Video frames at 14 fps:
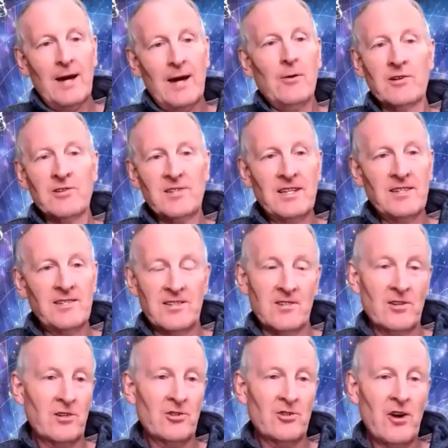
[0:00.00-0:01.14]
how yeah. our senses are
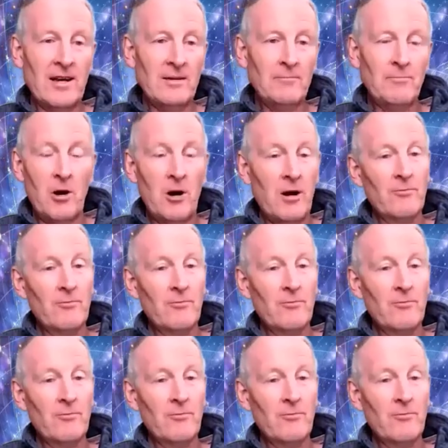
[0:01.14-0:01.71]
trained, by